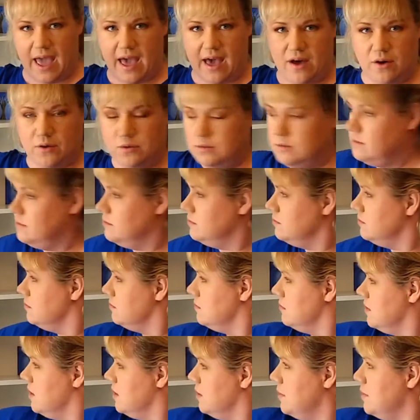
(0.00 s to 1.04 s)
out and
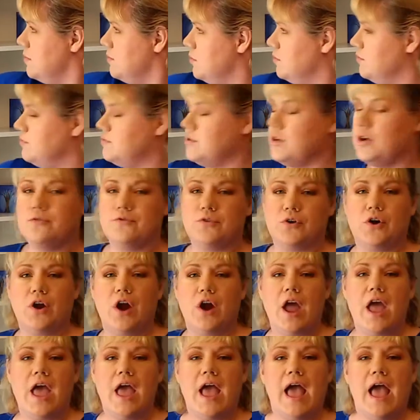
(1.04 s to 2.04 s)
they'll be moved over.